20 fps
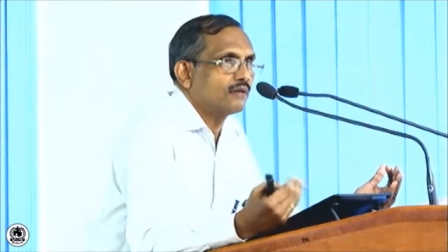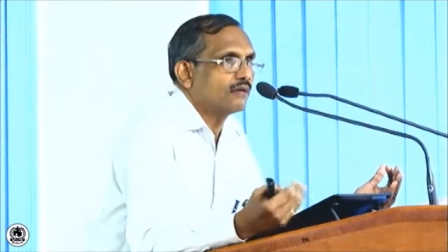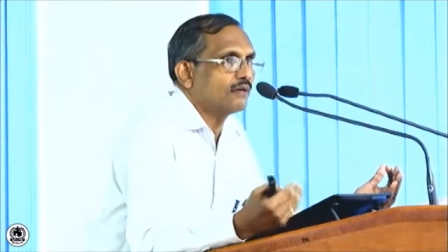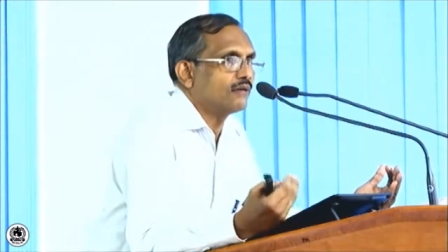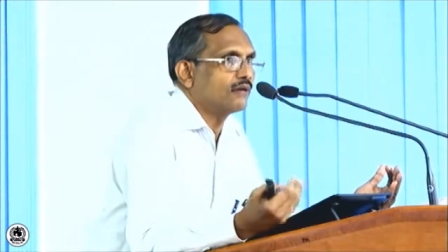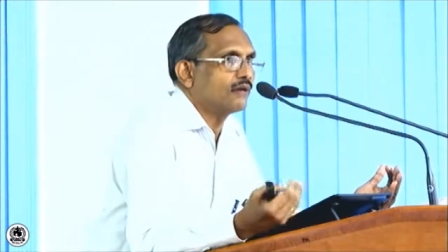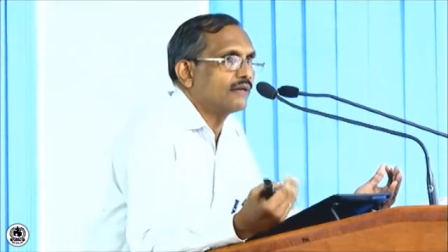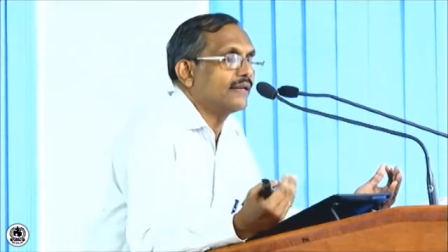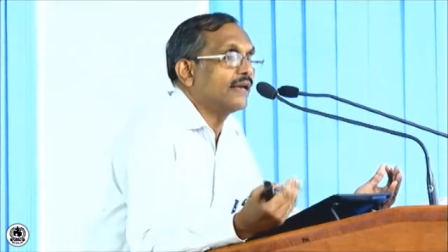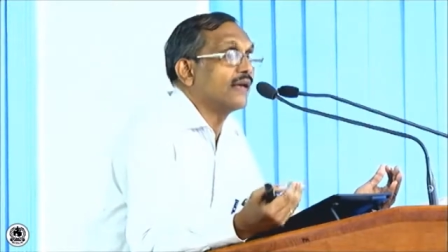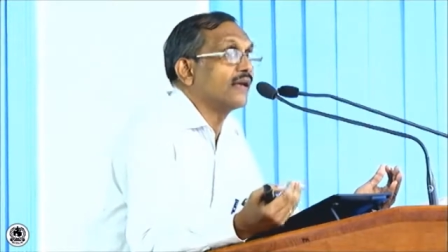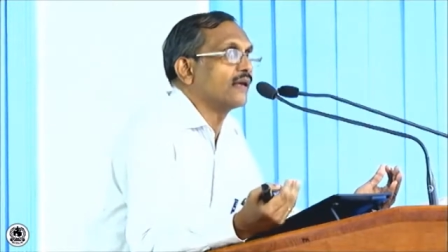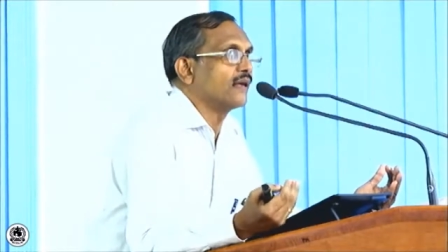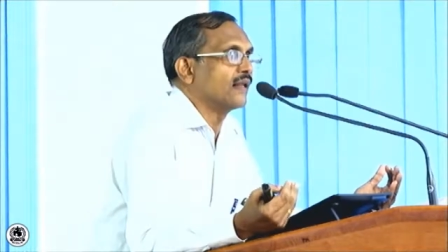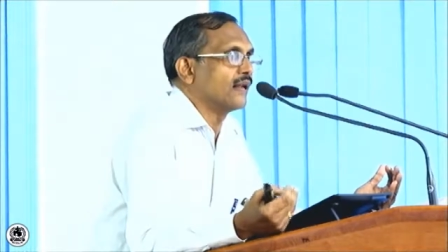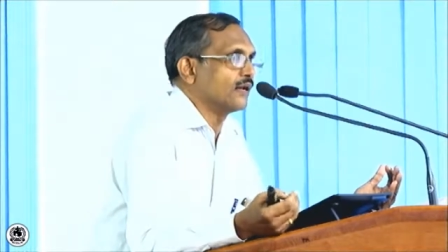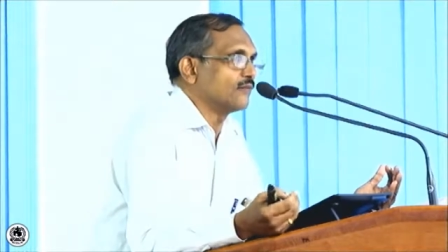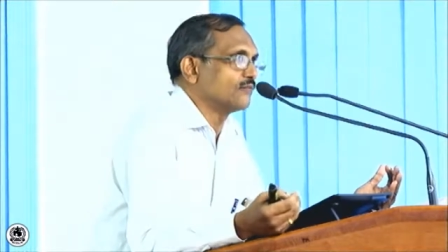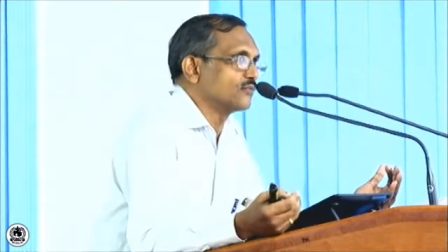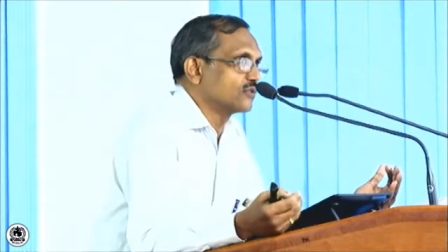
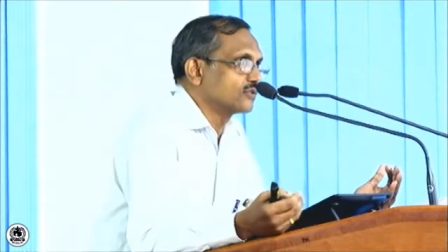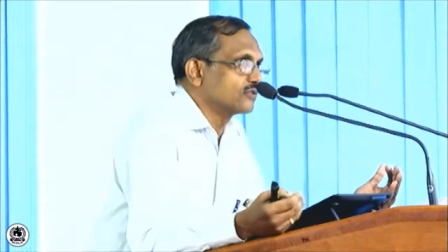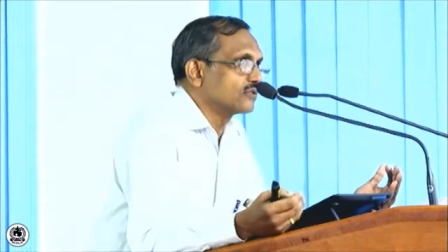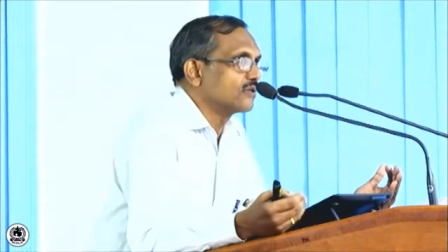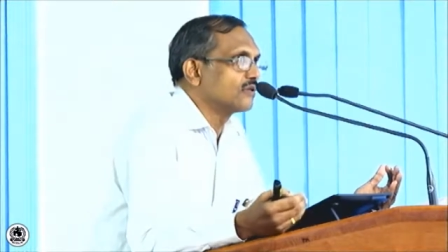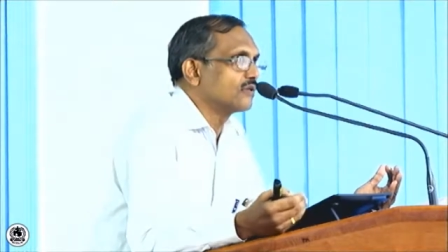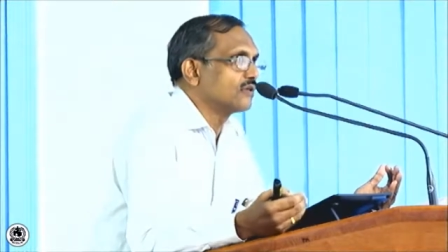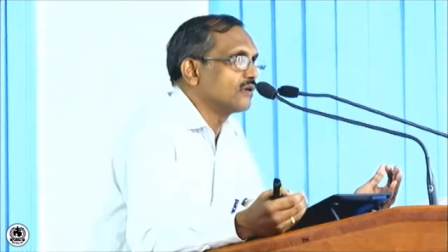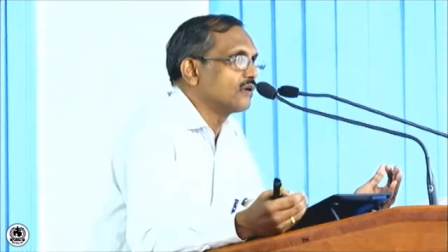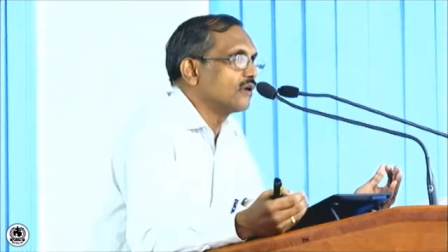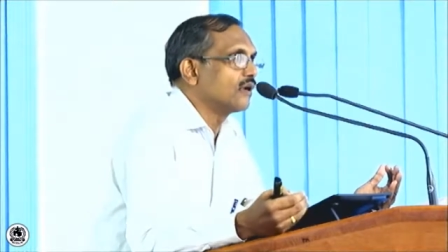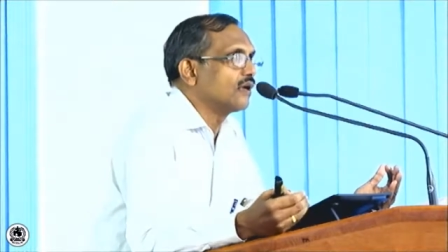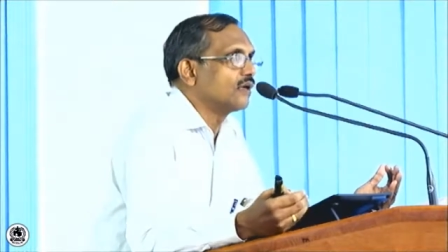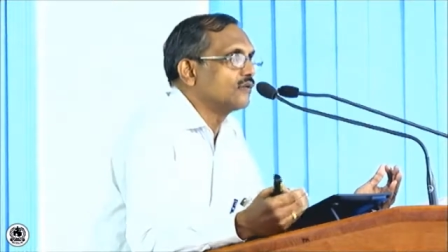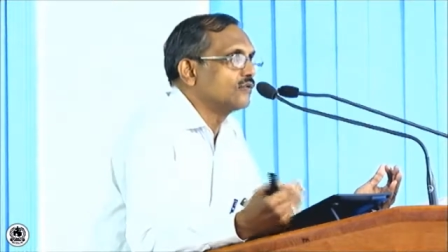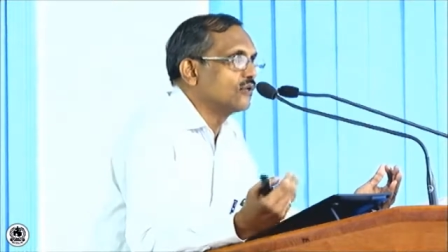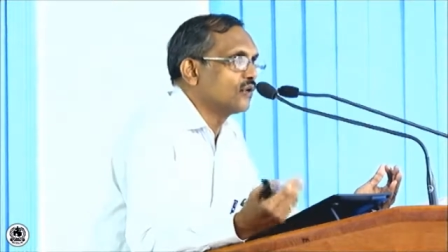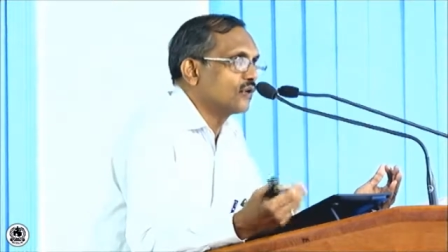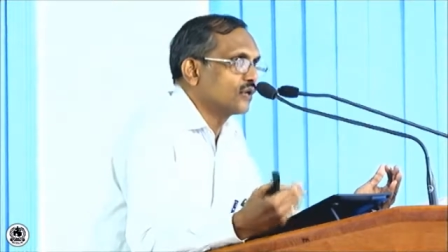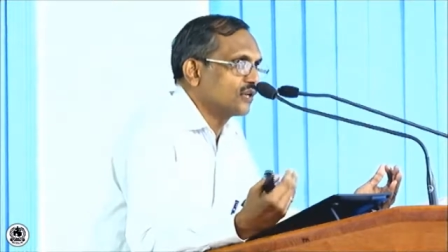diagrams,
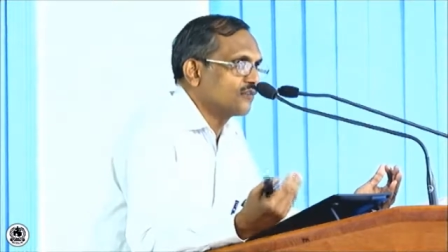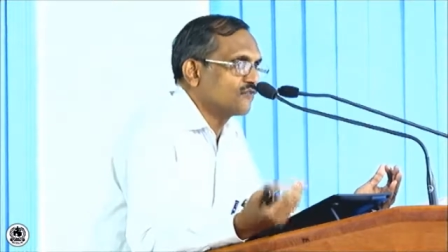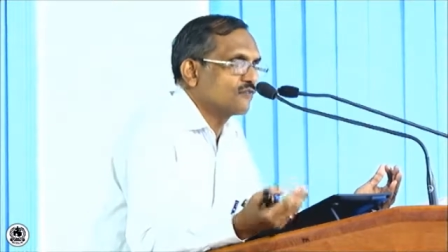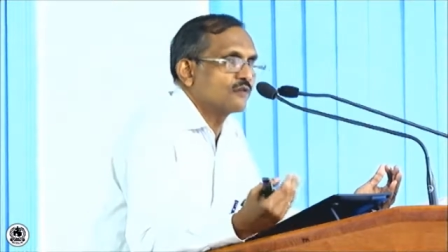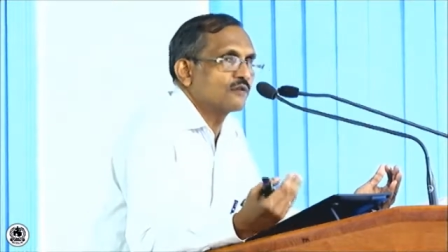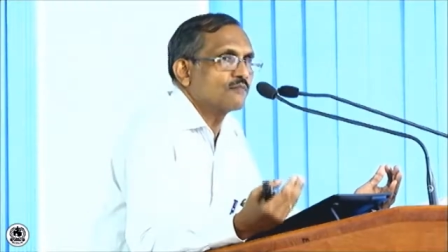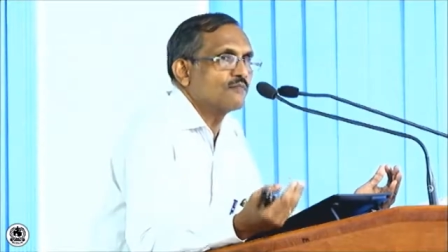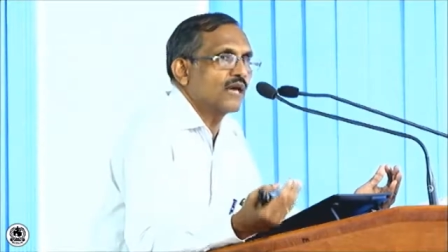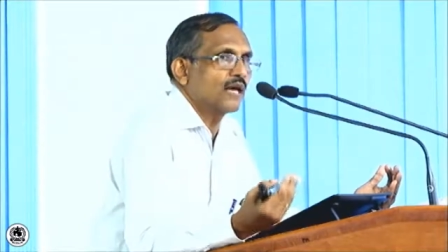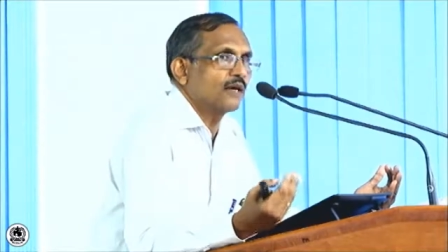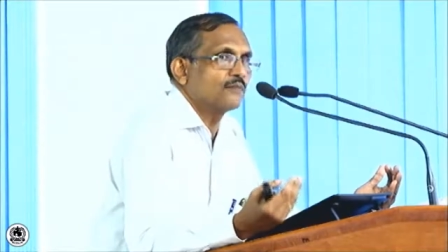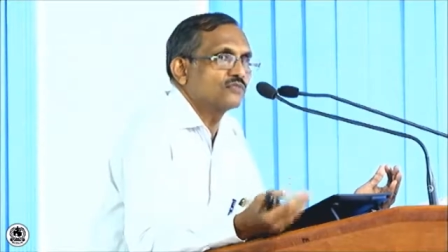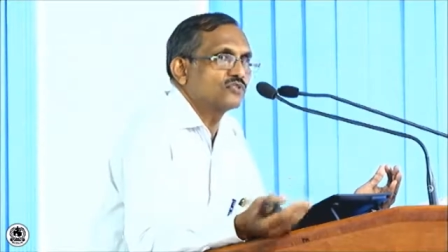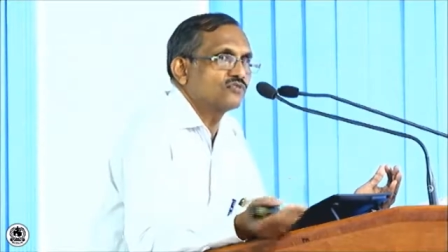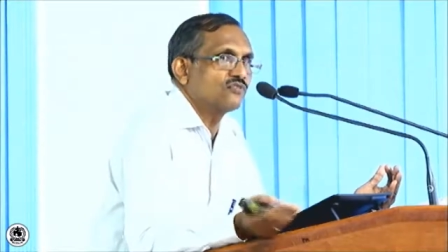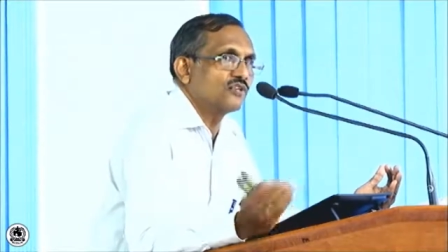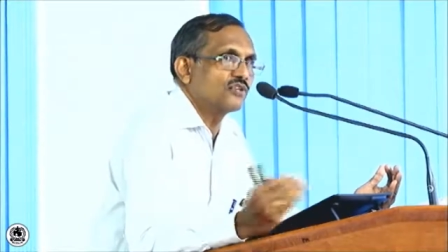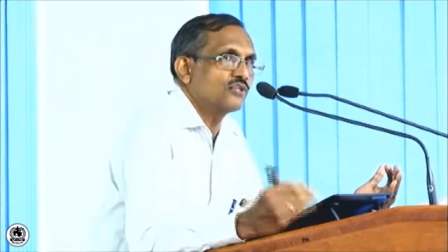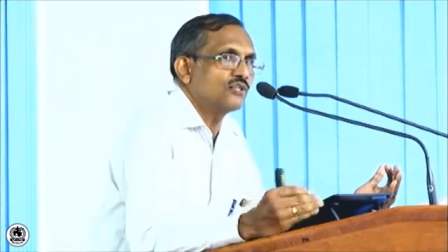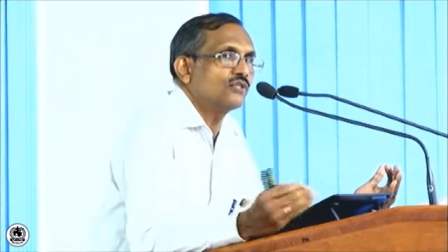geographic maps,
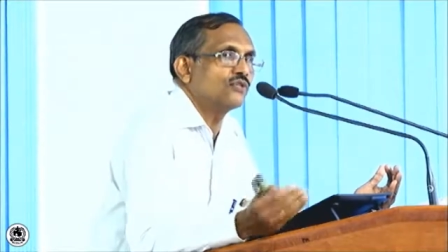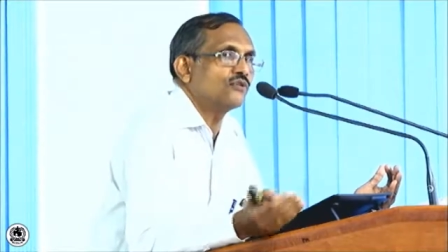fitting into